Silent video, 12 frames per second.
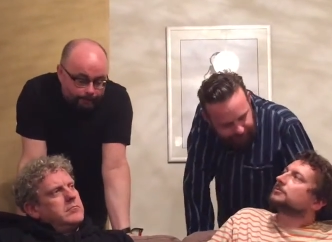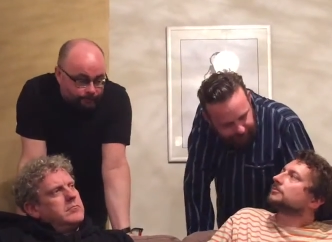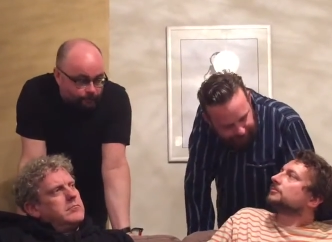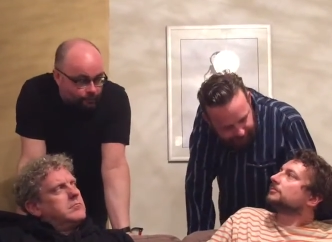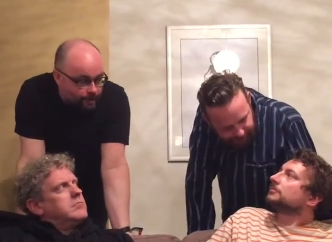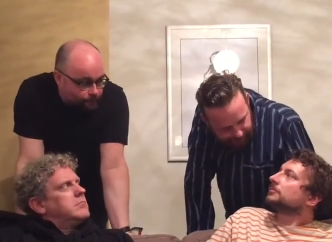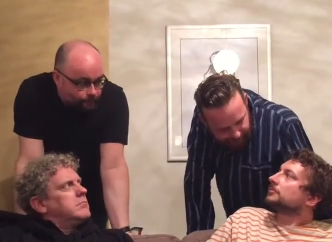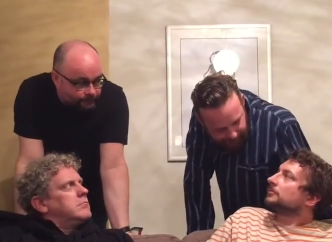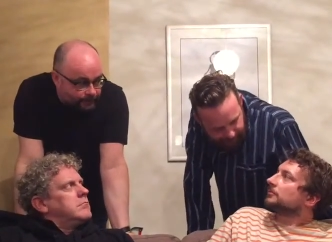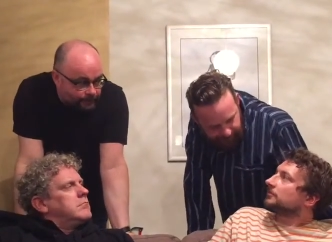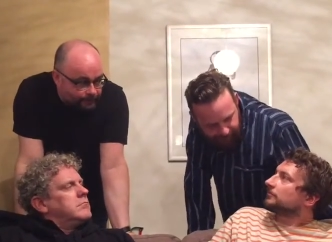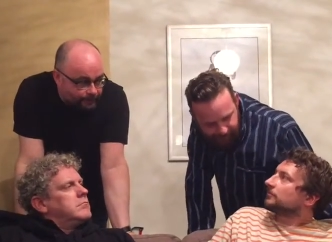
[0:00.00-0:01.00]
Speaker 1: up the travel
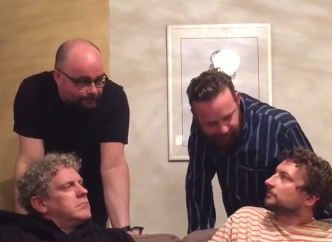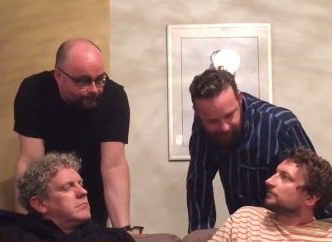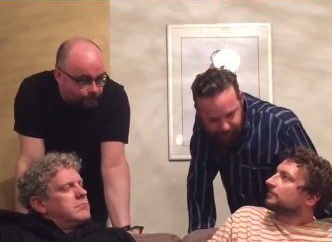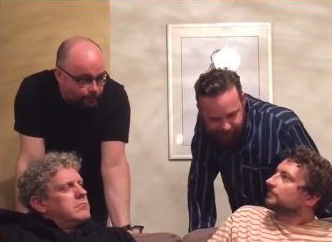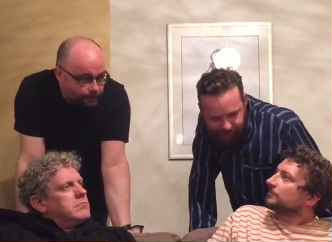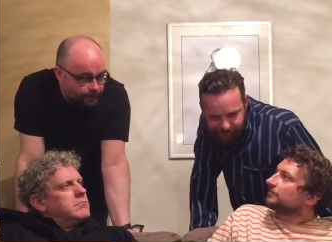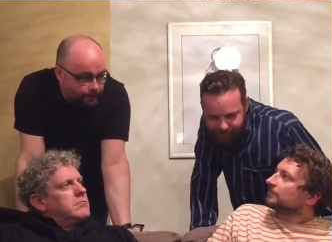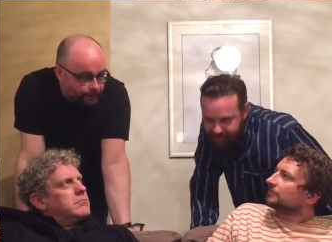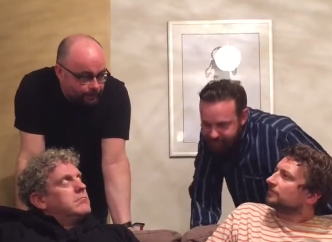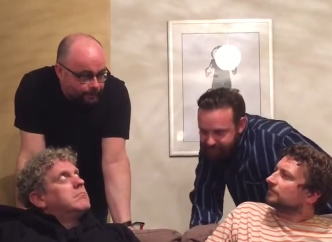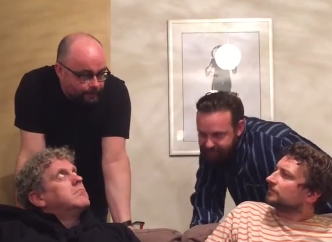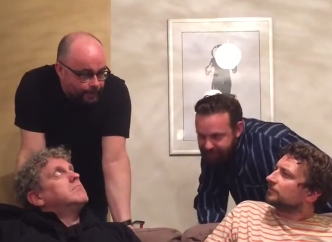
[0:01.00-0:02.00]
centre this week
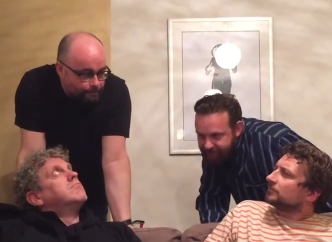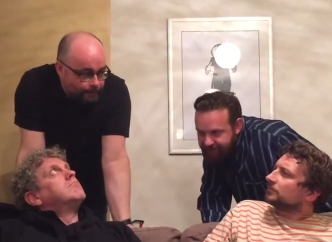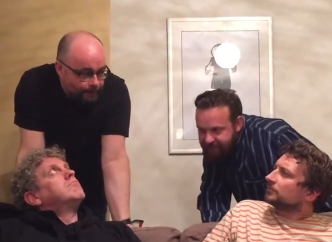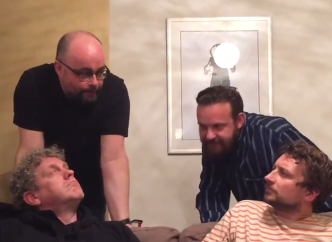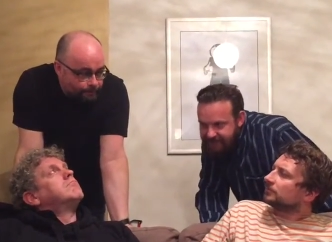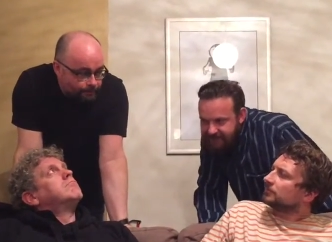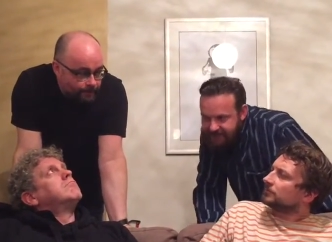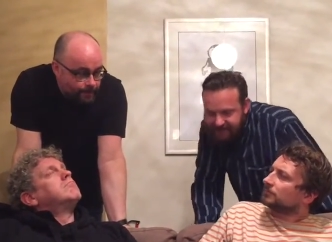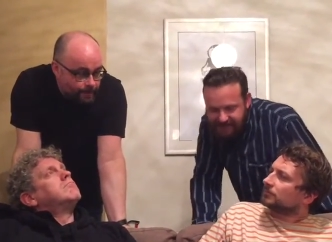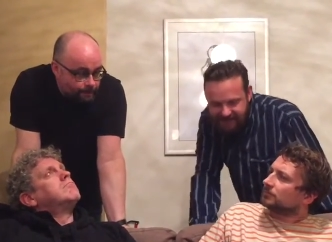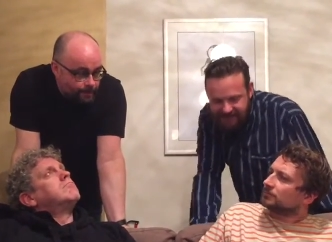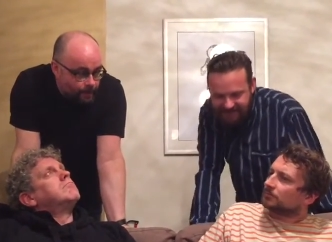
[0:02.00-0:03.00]
and pick up
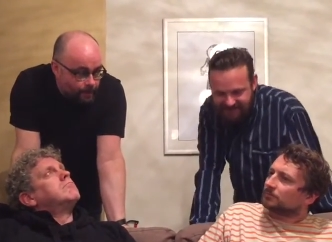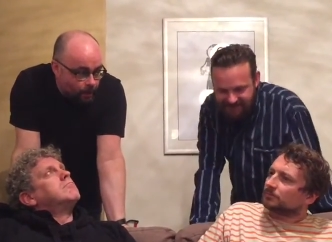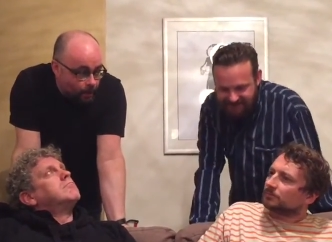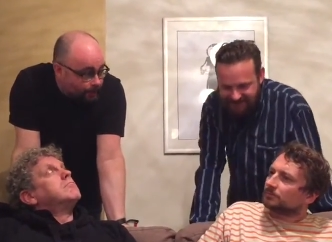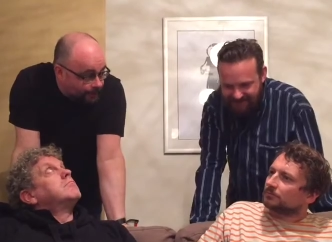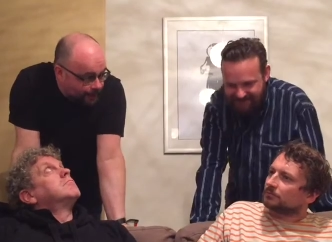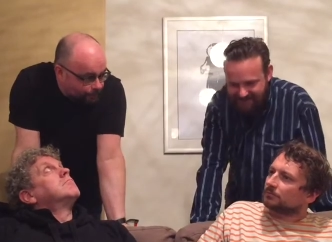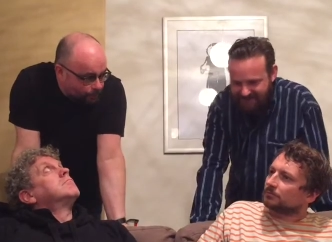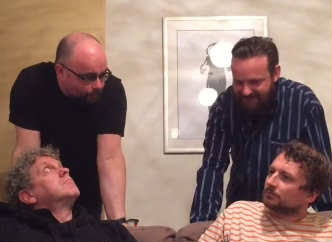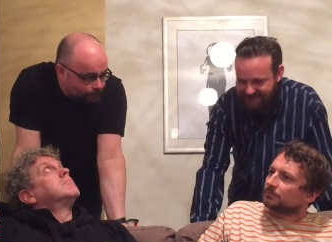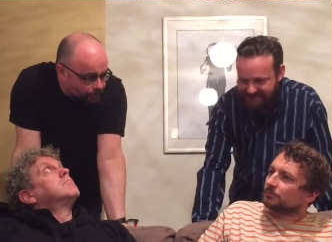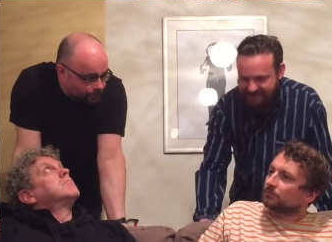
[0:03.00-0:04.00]
some holiday
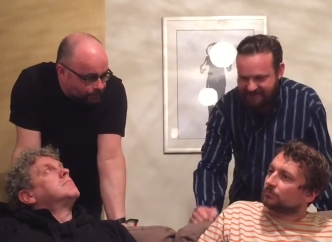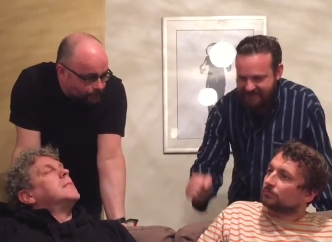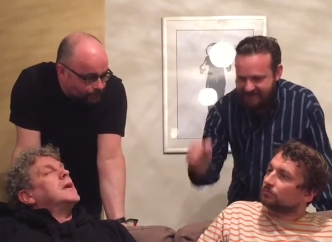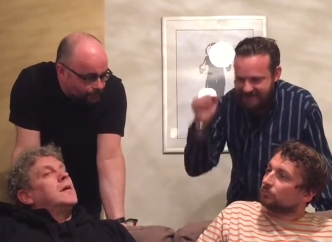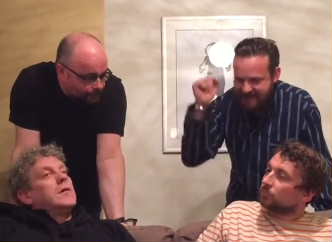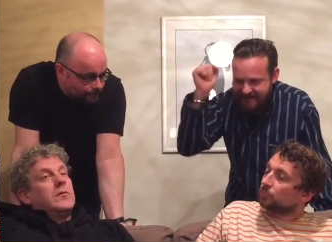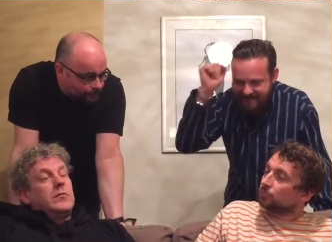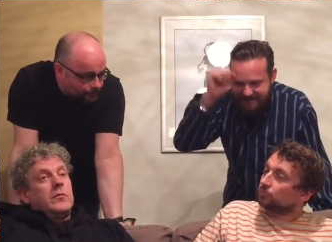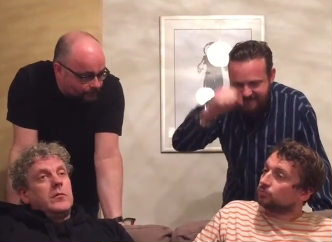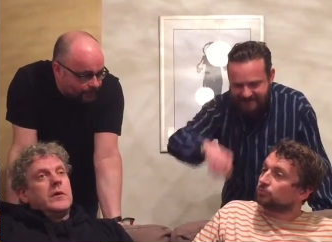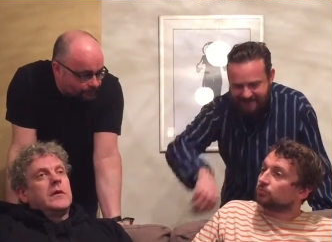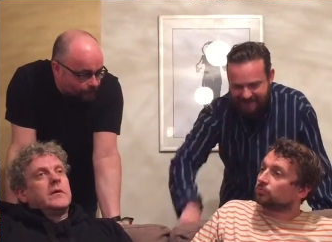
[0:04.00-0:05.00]
brochures?
Speaker 2: Yes.
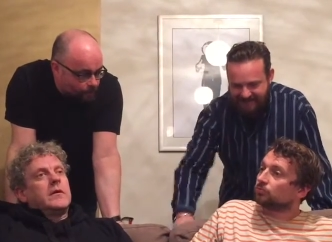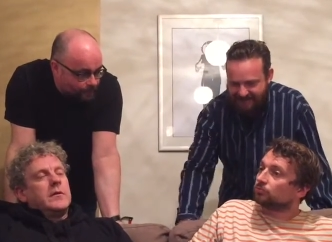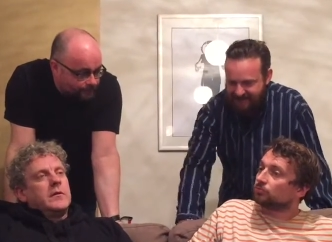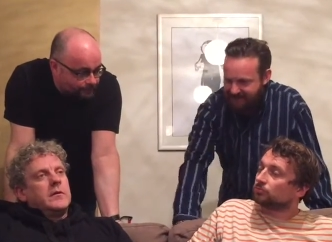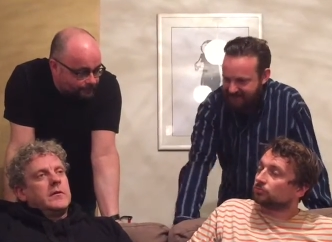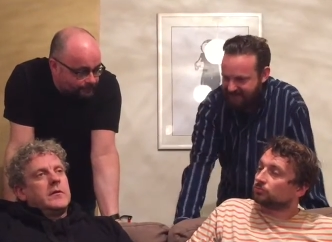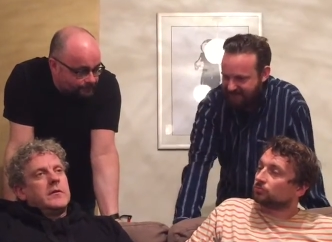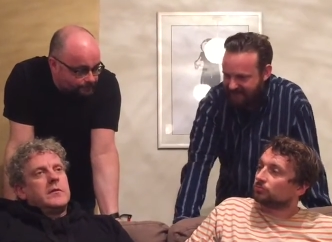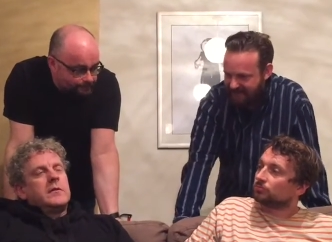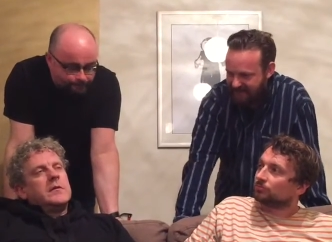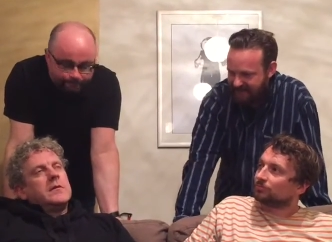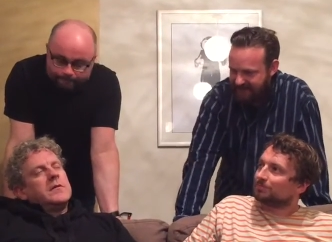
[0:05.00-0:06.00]
Any requests?
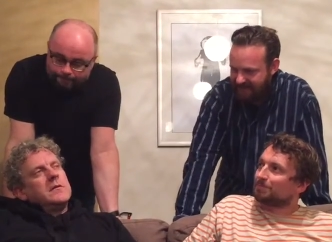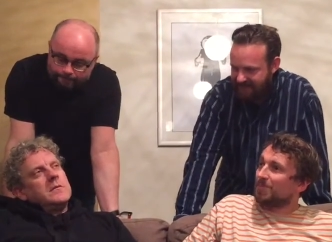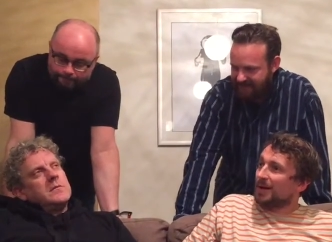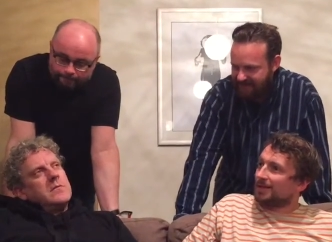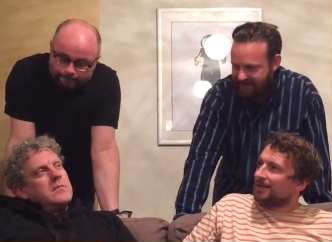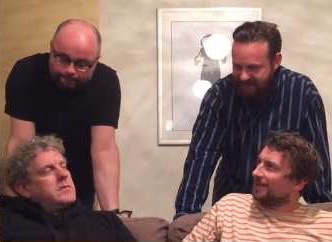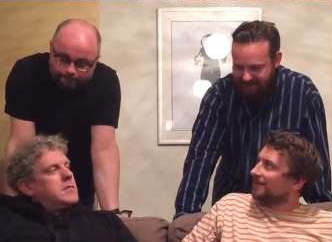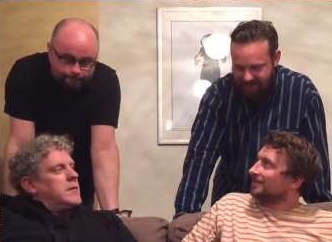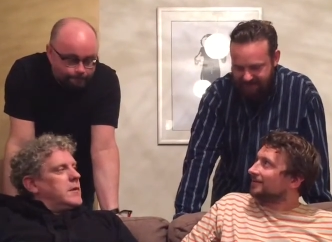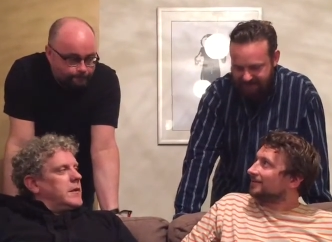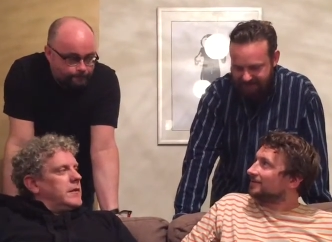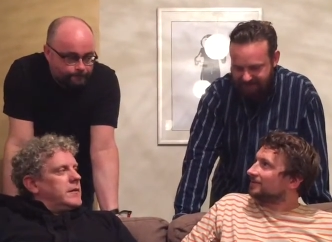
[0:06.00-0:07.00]

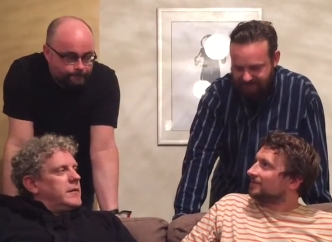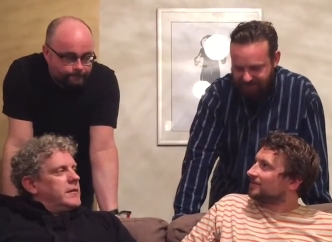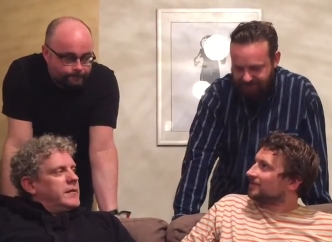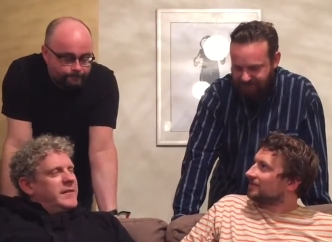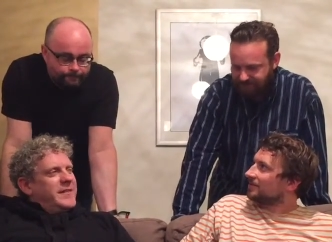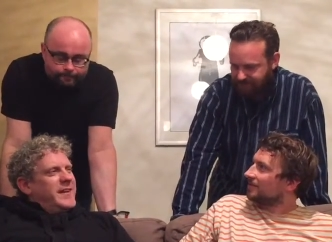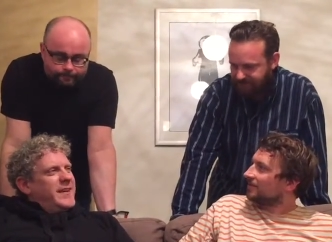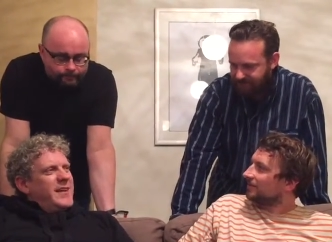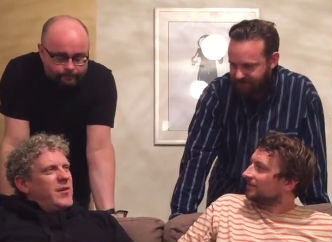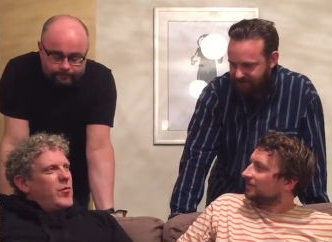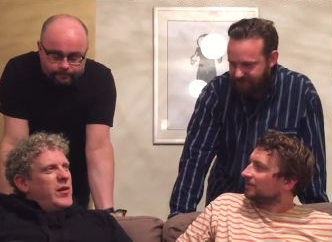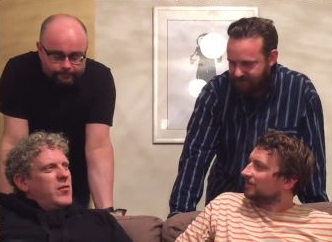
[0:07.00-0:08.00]
Butlins!
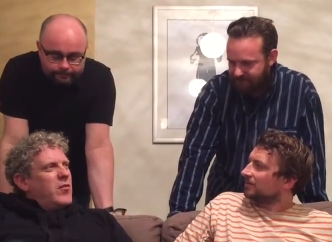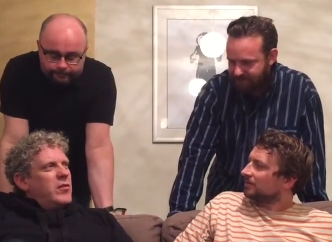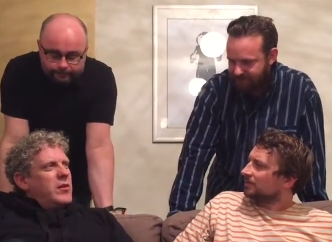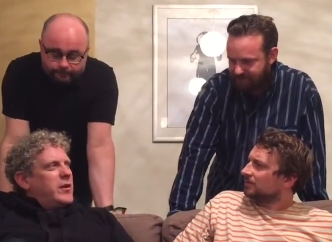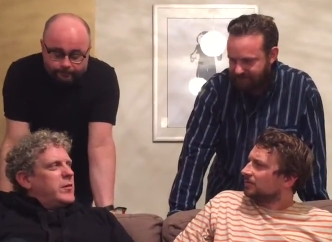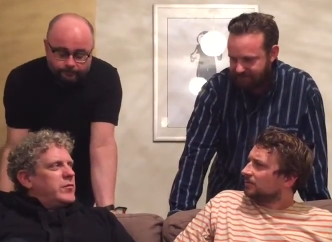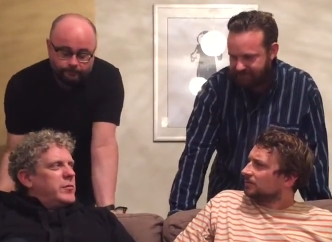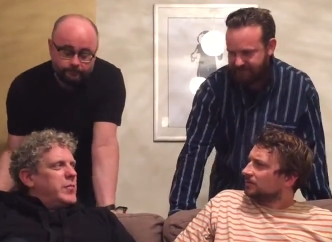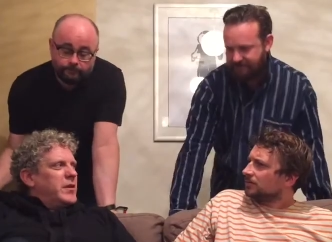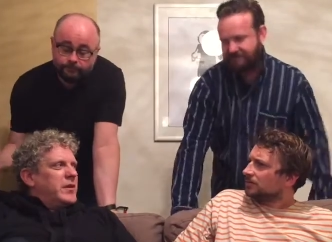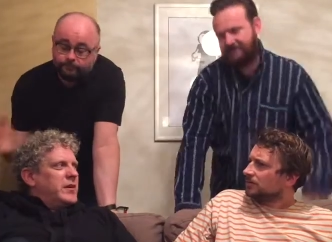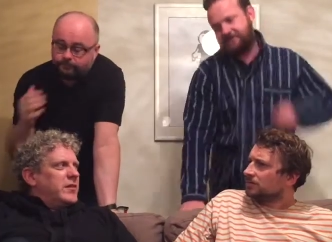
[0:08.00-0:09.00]
Dickie, we're not going to go to
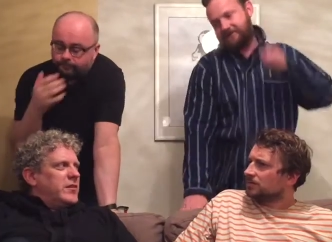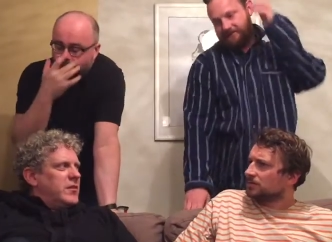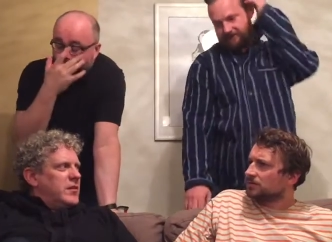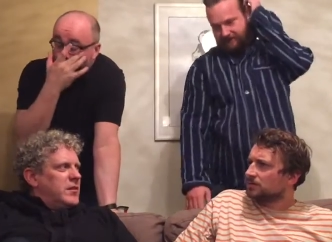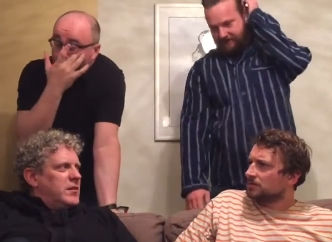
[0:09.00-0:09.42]
Butlins.